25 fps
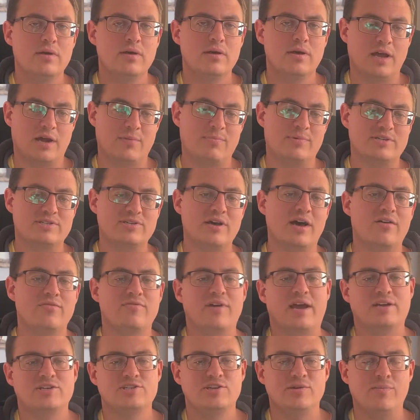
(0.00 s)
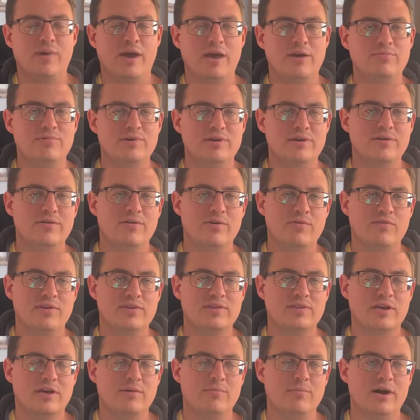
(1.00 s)
like myself actually, maybe, if I
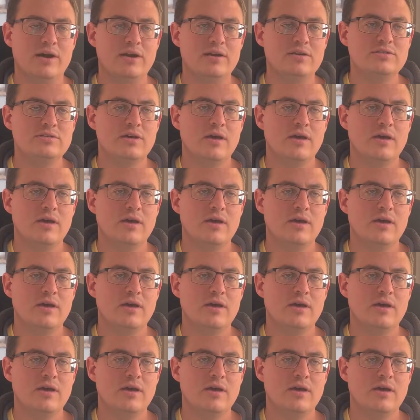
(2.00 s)
think about it.